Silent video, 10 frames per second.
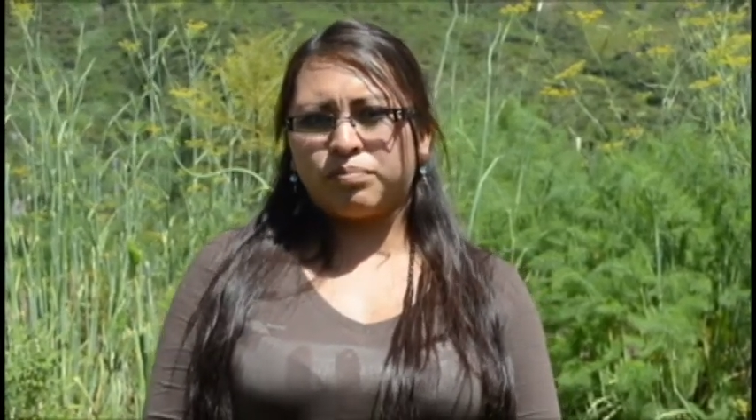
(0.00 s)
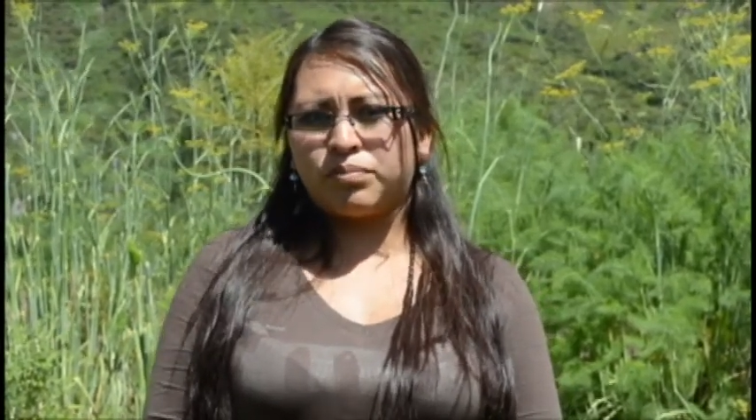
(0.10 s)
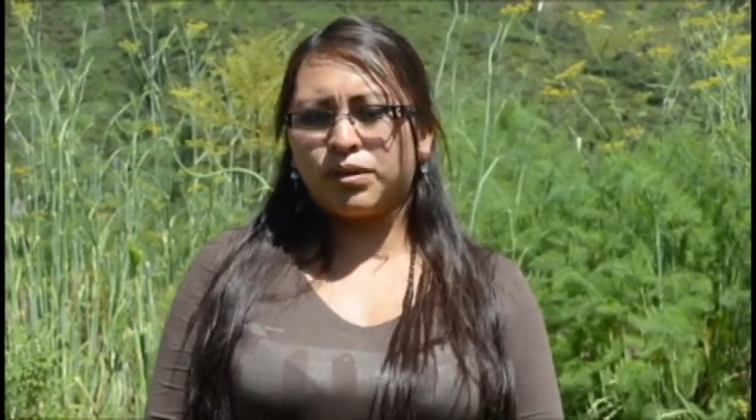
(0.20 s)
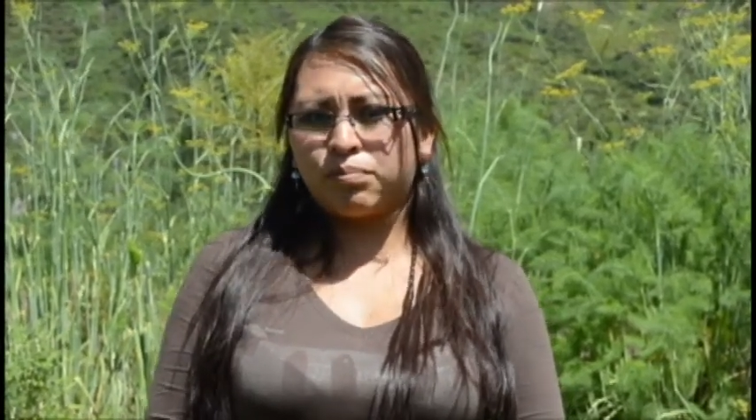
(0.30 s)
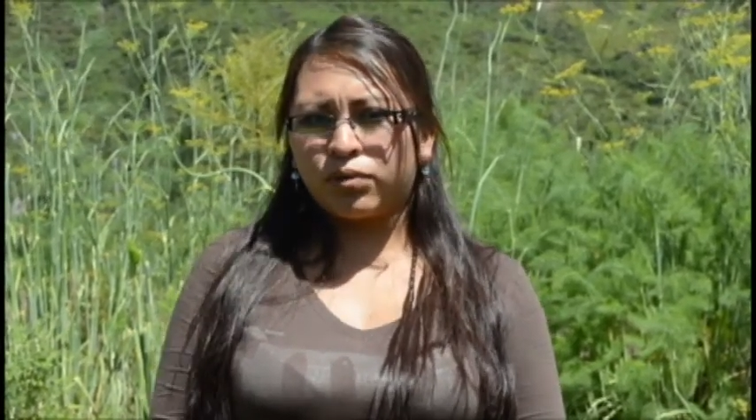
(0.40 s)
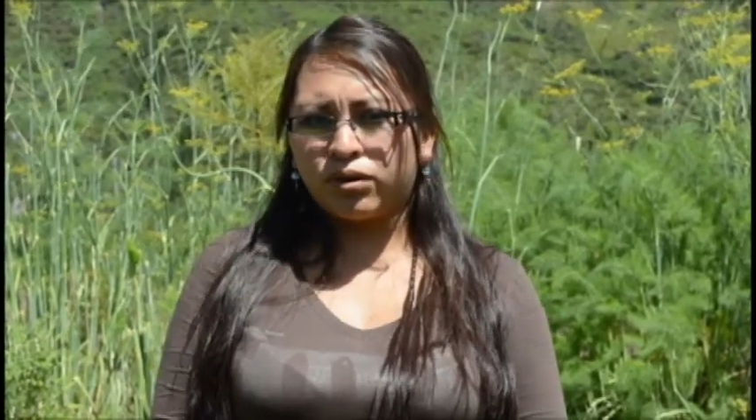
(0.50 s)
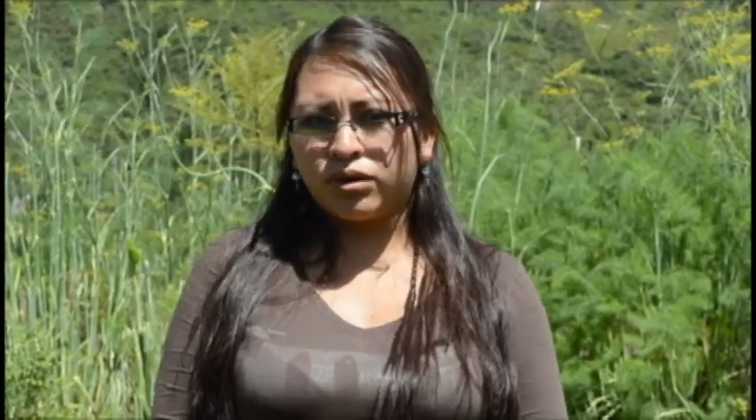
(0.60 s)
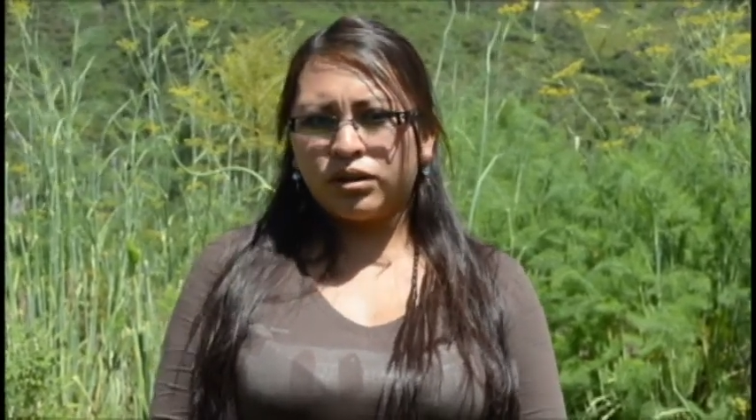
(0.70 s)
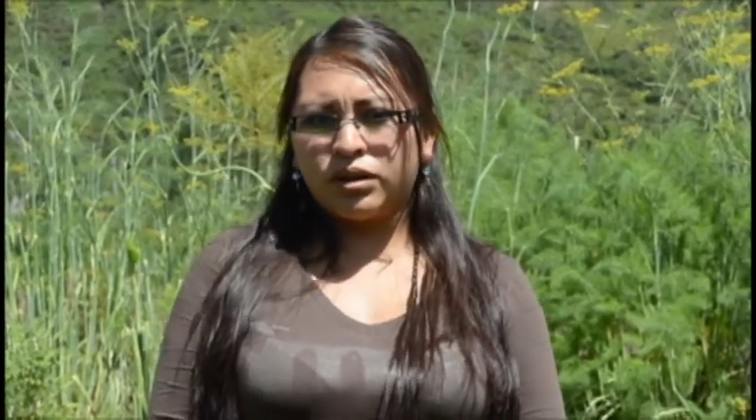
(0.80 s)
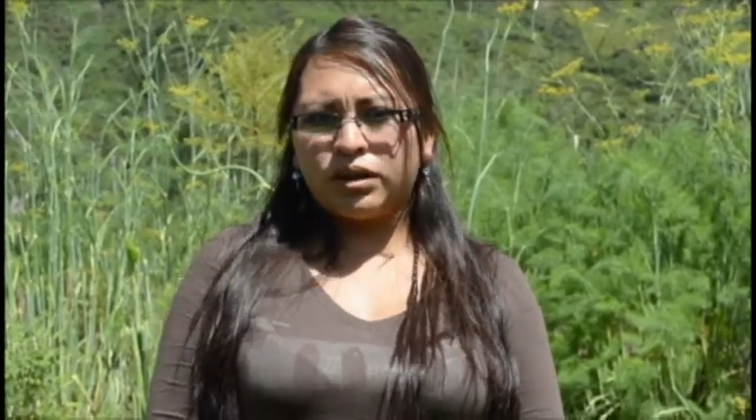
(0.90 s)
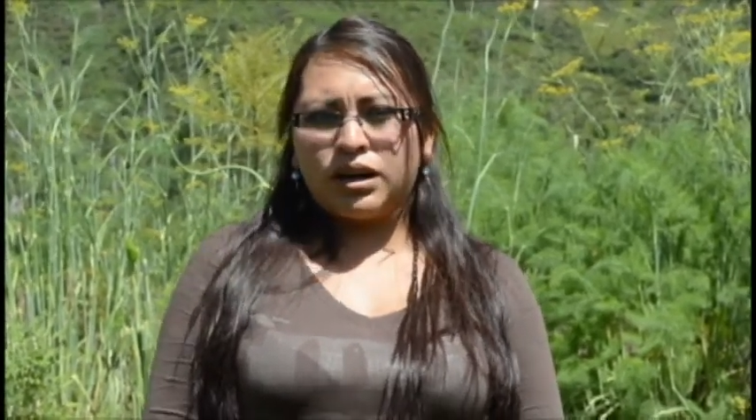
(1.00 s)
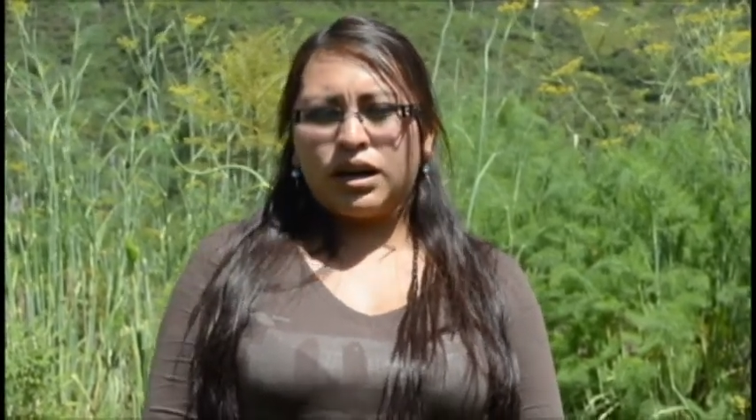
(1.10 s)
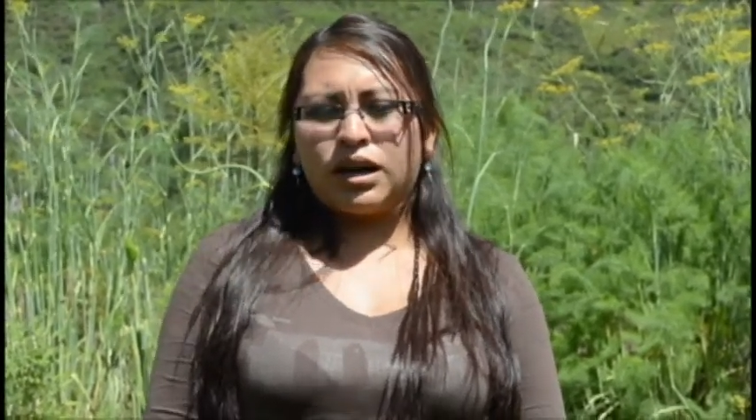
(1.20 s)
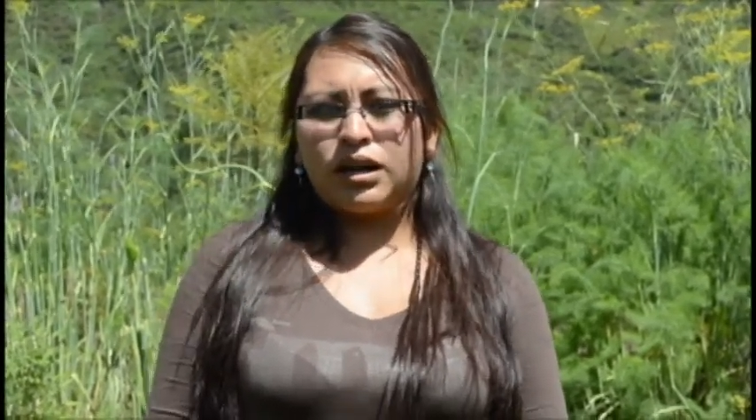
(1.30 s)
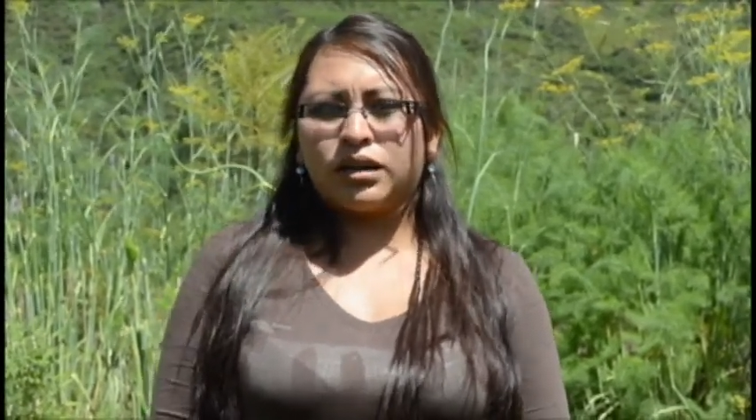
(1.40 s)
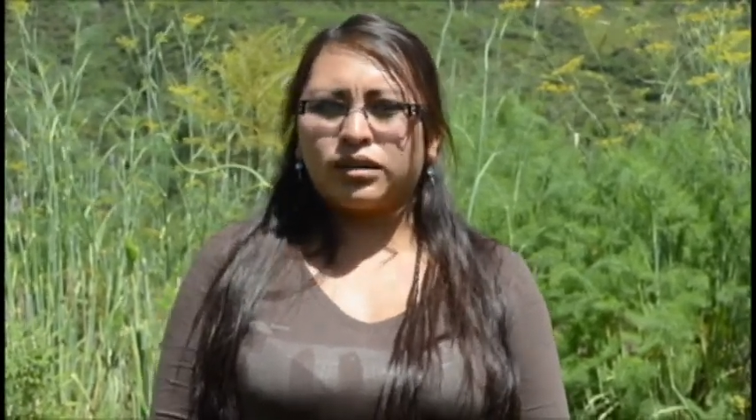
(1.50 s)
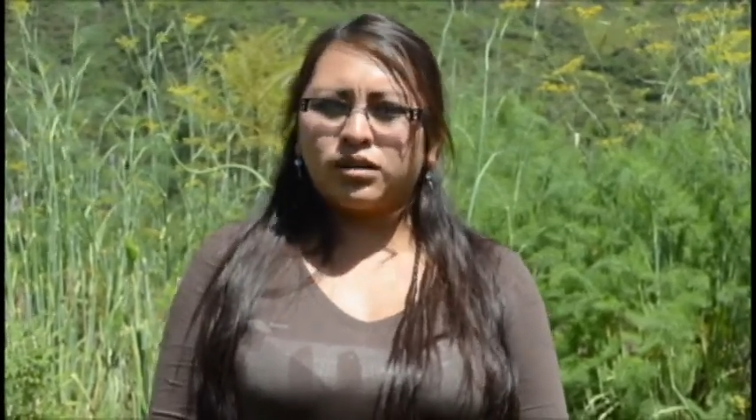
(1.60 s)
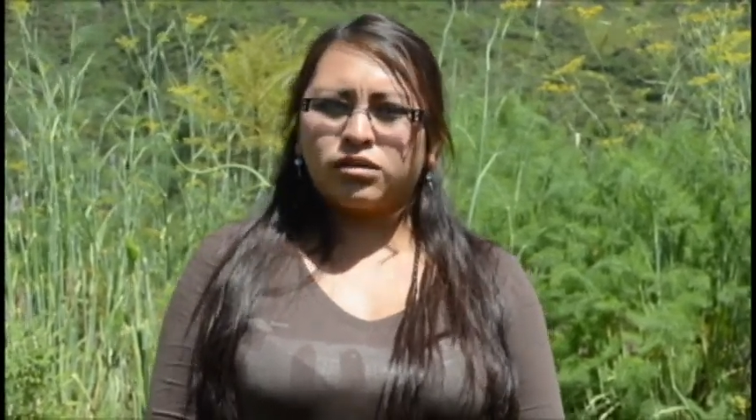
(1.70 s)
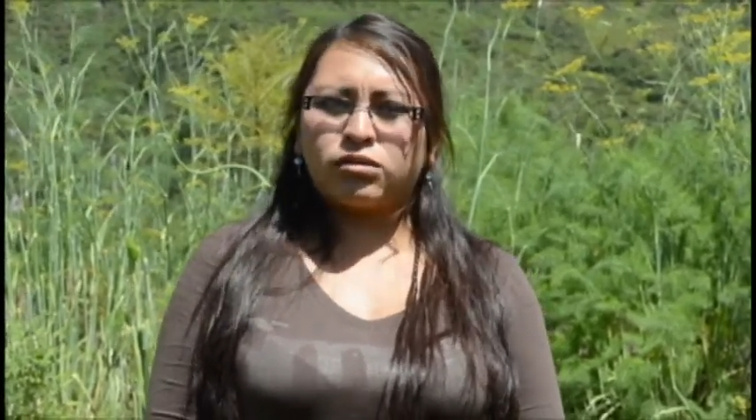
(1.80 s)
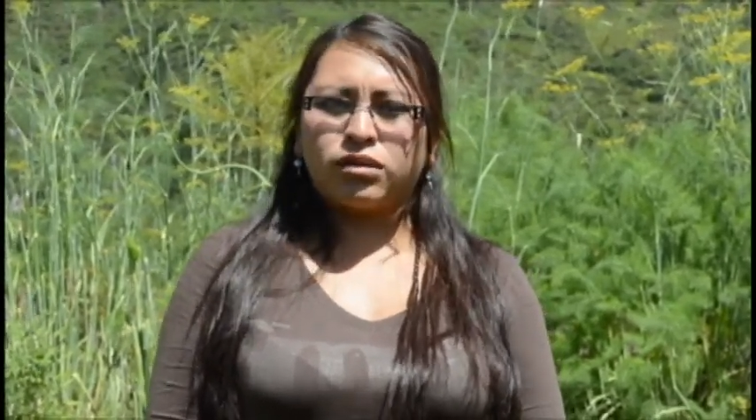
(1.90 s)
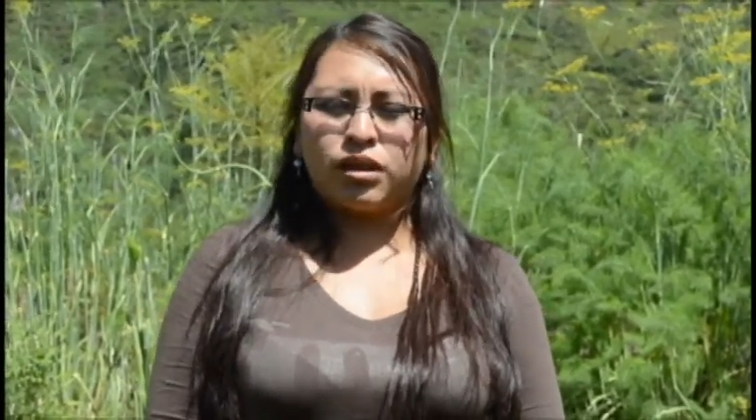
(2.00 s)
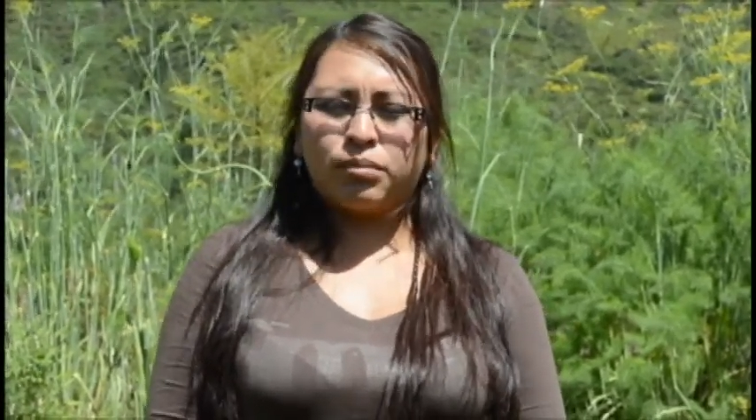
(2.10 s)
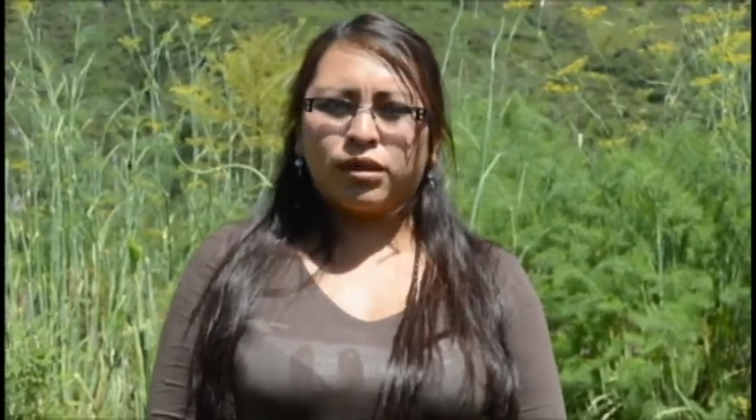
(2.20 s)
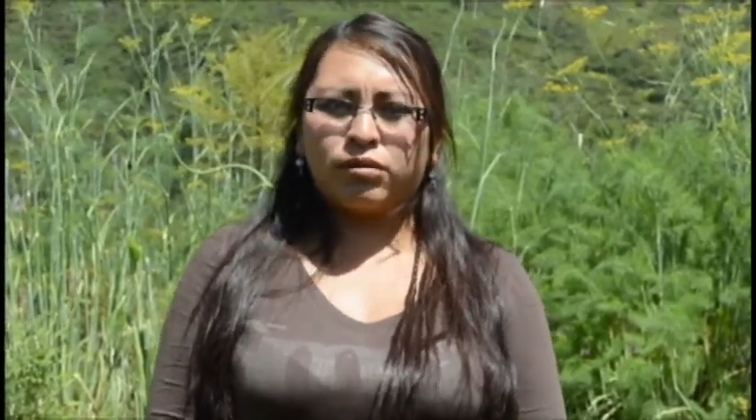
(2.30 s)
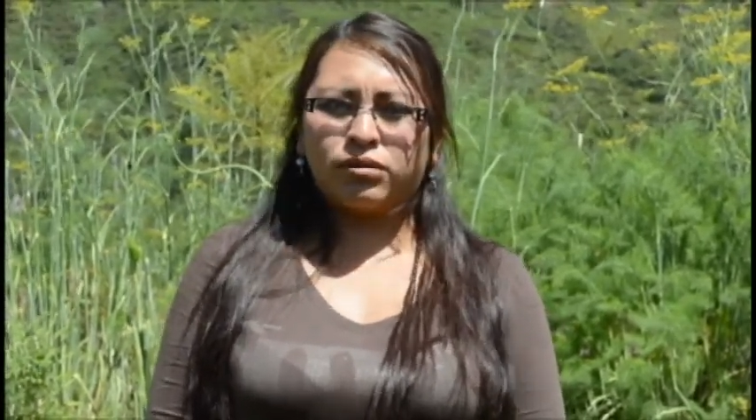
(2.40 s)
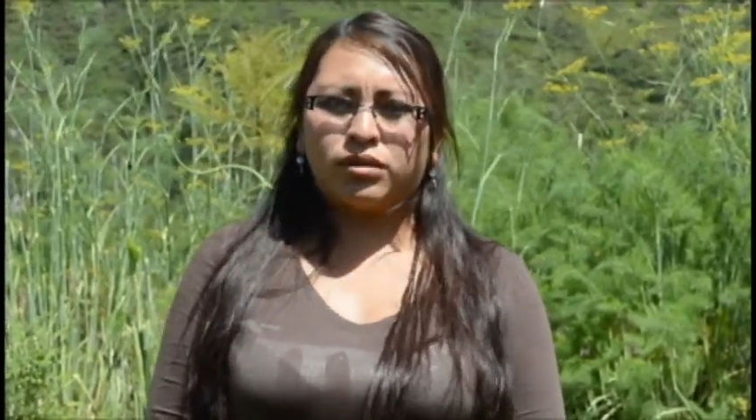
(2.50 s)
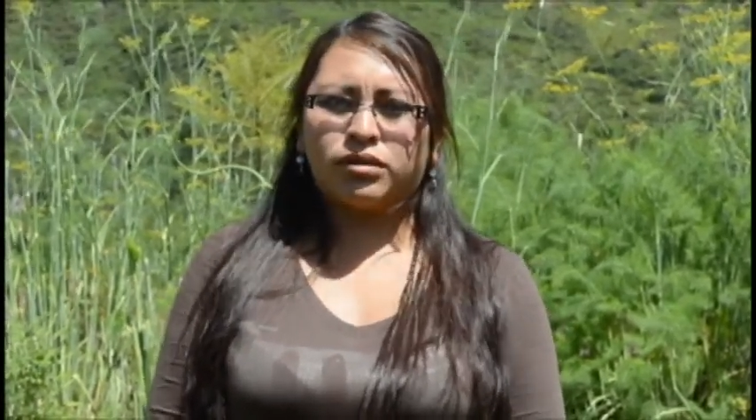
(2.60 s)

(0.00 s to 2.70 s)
people and talk about